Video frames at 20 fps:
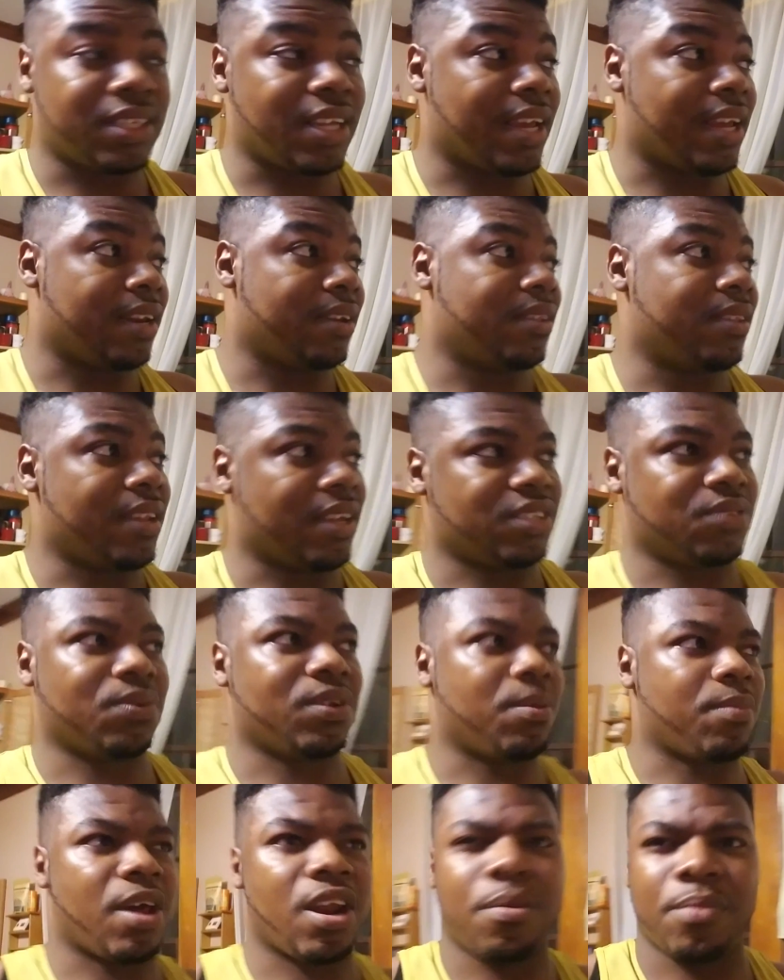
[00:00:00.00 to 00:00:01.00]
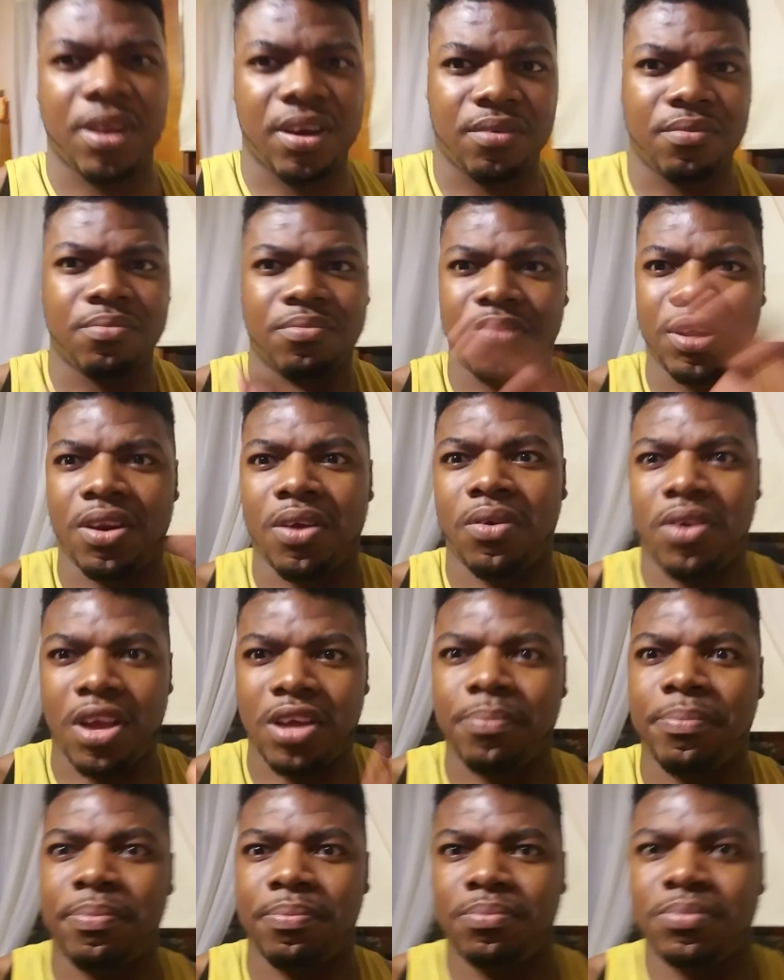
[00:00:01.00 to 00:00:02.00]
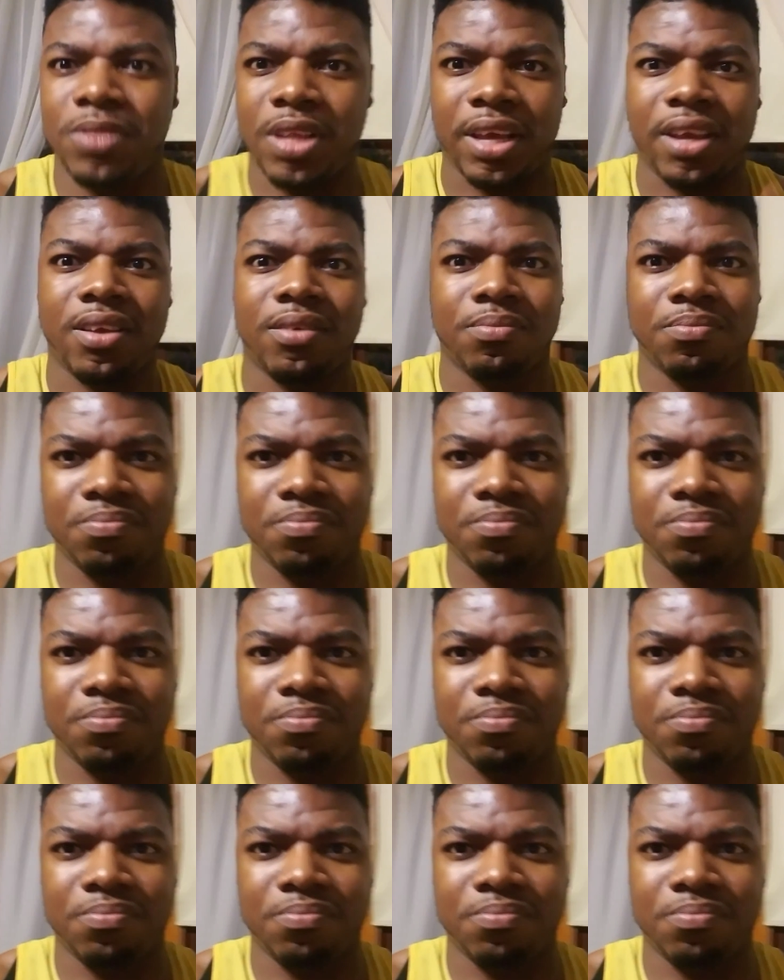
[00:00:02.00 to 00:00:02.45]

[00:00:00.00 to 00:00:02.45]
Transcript: and that's where they met him, and, cut, like,